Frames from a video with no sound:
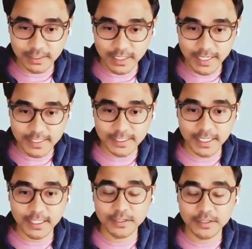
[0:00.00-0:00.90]

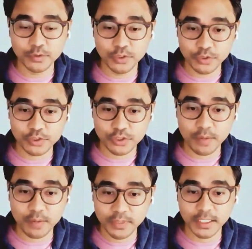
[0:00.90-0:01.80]
NSAID, you need to
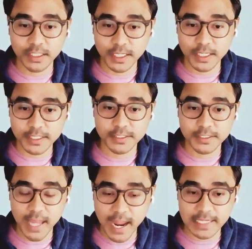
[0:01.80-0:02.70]
stop taking NSAID
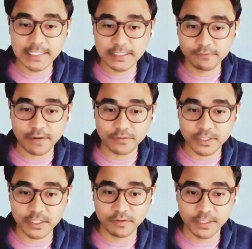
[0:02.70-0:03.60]
at least 5 to
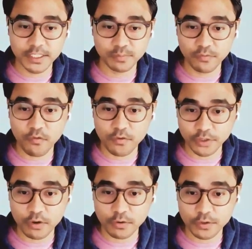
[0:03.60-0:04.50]
7 days before
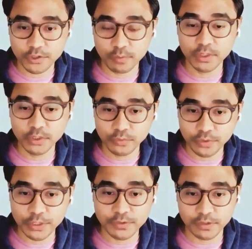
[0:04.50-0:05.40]
your colonoscopy to
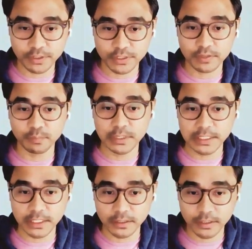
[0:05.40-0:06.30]
reduce the risk of
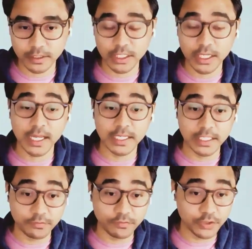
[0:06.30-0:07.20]
bleeding.
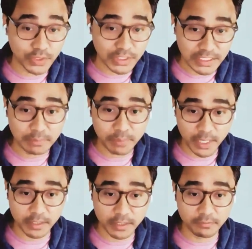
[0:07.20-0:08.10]
If you need
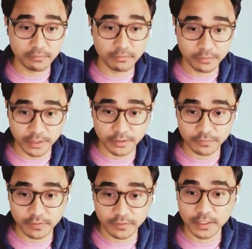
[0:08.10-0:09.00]
pain
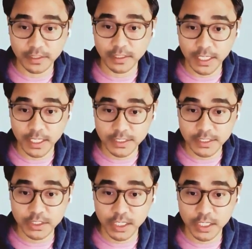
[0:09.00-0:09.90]
relief,
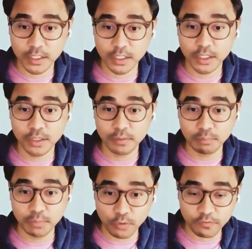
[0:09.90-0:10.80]

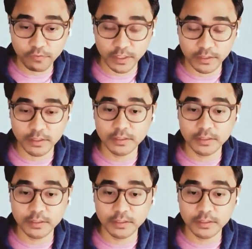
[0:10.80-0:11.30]
acetaminophen,